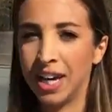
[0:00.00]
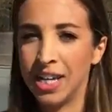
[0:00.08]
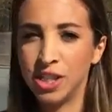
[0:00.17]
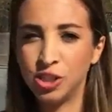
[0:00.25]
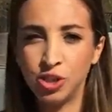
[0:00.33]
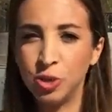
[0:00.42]

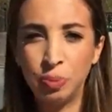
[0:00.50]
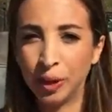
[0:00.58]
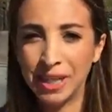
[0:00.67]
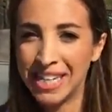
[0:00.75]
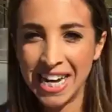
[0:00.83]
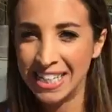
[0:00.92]
super
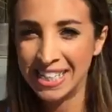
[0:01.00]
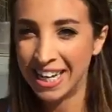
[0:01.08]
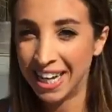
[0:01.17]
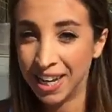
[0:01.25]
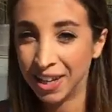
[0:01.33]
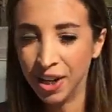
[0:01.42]
intense
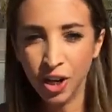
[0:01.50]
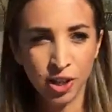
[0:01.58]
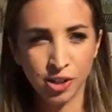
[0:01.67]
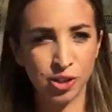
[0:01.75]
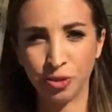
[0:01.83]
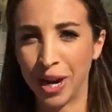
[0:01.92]
HIIT
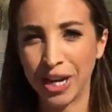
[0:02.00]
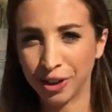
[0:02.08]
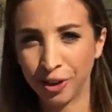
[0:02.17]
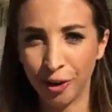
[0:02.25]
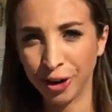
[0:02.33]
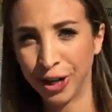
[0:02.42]
strength
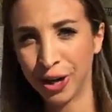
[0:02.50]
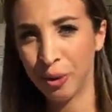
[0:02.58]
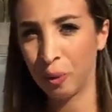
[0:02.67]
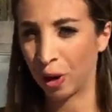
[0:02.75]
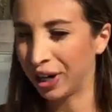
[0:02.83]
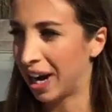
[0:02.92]

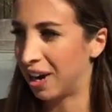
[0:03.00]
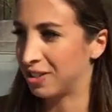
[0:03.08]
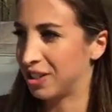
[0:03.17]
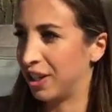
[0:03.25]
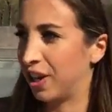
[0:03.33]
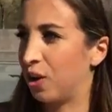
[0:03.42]
cardio
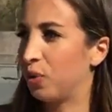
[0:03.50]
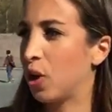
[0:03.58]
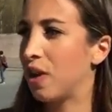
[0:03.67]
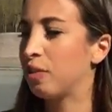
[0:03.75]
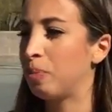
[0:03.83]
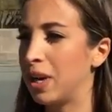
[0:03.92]
workouts. You
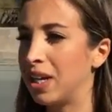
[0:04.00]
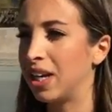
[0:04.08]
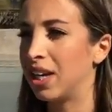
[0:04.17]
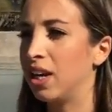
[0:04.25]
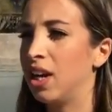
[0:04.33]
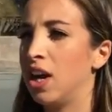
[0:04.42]
have to make
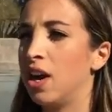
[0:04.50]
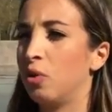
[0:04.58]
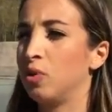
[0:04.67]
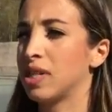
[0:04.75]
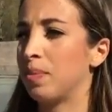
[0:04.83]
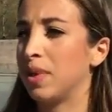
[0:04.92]
it
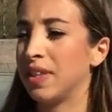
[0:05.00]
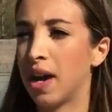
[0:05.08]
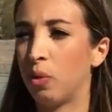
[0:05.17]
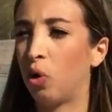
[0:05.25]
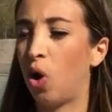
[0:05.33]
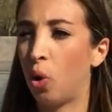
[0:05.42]
something
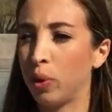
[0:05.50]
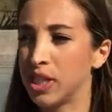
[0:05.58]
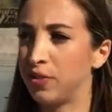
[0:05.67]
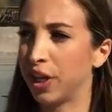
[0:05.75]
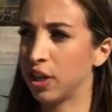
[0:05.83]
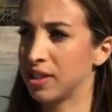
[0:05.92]
that will
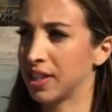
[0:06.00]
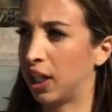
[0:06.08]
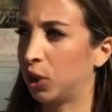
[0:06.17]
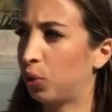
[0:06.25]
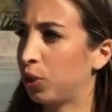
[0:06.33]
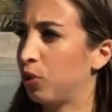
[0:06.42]
always fit your
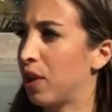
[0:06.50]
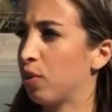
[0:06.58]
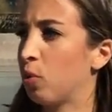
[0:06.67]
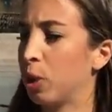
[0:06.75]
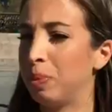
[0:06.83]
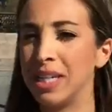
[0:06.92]
schedule, and you never
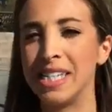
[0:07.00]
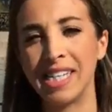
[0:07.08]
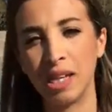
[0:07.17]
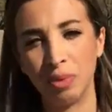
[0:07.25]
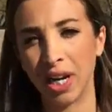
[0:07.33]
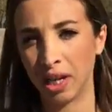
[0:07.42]
want to be
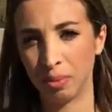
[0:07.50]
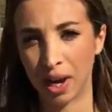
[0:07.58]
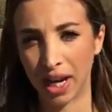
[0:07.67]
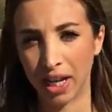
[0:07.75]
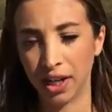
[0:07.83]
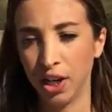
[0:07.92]
intimidated
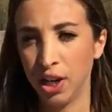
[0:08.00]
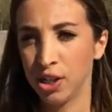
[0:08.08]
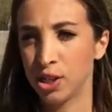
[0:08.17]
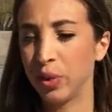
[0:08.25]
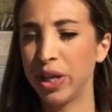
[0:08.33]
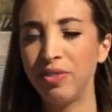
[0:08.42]
by it.
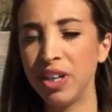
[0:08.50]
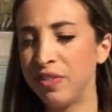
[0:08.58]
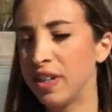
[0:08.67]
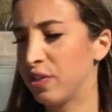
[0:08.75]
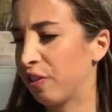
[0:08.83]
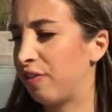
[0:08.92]
So even if
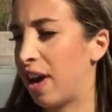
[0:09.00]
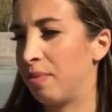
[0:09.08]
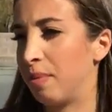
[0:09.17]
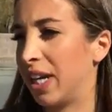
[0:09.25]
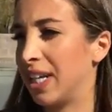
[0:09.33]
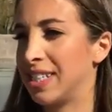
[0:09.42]
it's for 5
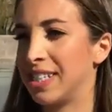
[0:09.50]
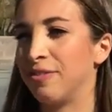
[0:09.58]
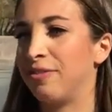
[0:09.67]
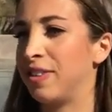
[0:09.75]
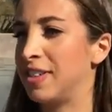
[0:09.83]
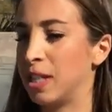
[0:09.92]
minutes,
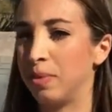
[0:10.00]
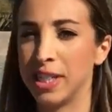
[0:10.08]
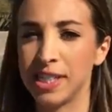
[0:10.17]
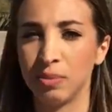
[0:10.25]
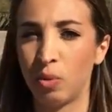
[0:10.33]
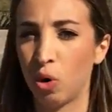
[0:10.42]
15
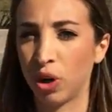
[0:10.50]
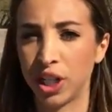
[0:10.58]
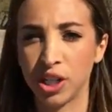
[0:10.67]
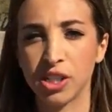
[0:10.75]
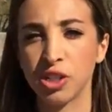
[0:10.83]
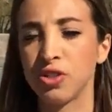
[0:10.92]
minutes in the morning,
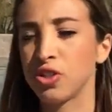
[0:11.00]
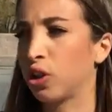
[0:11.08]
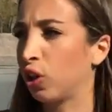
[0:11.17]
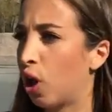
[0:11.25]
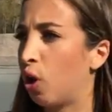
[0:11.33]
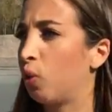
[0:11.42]
just a
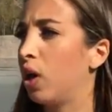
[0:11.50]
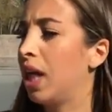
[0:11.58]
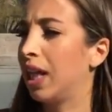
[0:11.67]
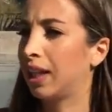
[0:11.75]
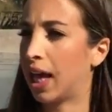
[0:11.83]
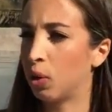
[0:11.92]
slow,
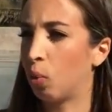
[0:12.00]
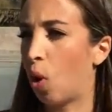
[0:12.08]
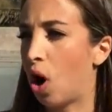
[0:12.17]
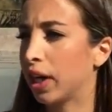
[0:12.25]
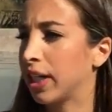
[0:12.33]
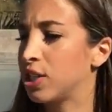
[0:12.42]
light
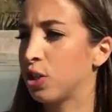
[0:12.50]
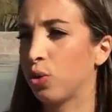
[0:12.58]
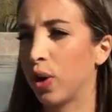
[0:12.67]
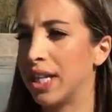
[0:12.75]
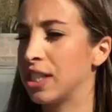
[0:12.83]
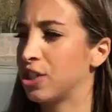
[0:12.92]
walk, it's
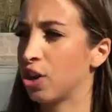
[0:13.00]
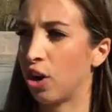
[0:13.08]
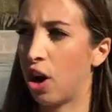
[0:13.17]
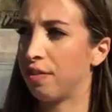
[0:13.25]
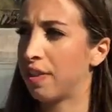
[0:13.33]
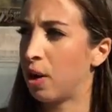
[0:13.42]
great to start
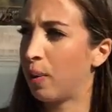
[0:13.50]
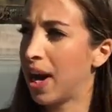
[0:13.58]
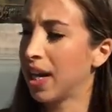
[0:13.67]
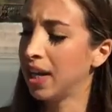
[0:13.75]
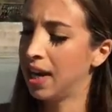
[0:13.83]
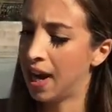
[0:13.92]
off that
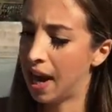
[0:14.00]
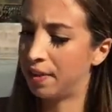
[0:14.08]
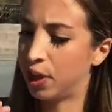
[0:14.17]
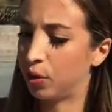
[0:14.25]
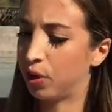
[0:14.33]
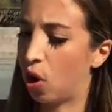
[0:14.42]
way, and
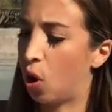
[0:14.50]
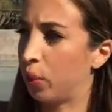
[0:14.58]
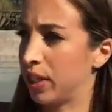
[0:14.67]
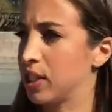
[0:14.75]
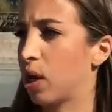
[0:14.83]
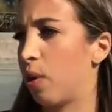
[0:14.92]
then you can
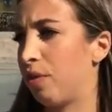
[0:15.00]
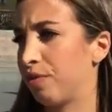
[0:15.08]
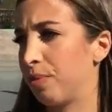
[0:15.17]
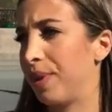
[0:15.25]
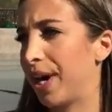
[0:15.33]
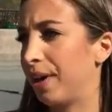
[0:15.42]
always go up
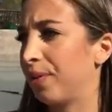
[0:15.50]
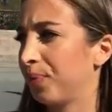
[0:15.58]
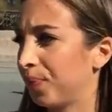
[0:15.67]
from there.